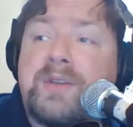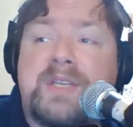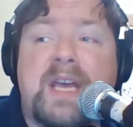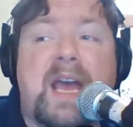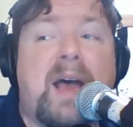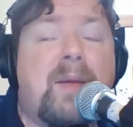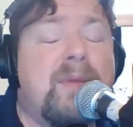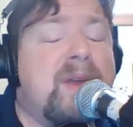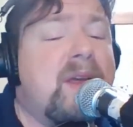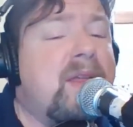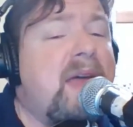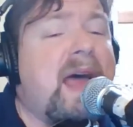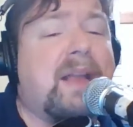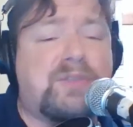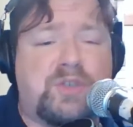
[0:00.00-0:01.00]
Tell me
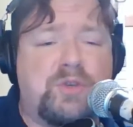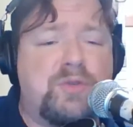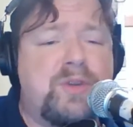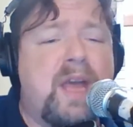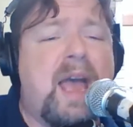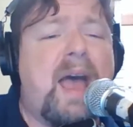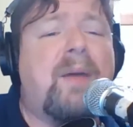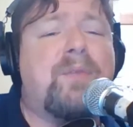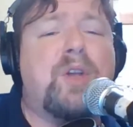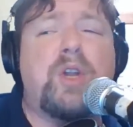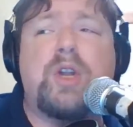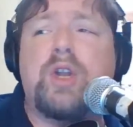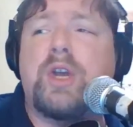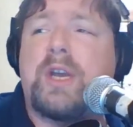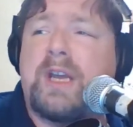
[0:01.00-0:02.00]
that you'll never
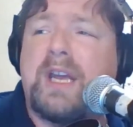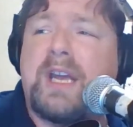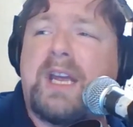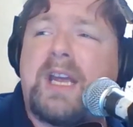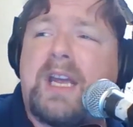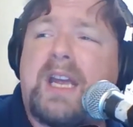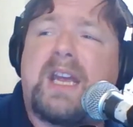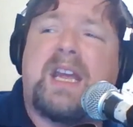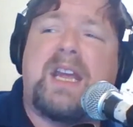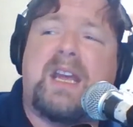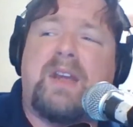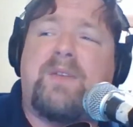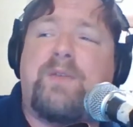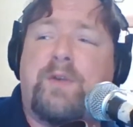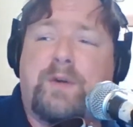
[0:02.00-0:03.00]

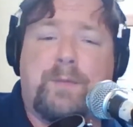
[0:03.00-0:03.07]
leave.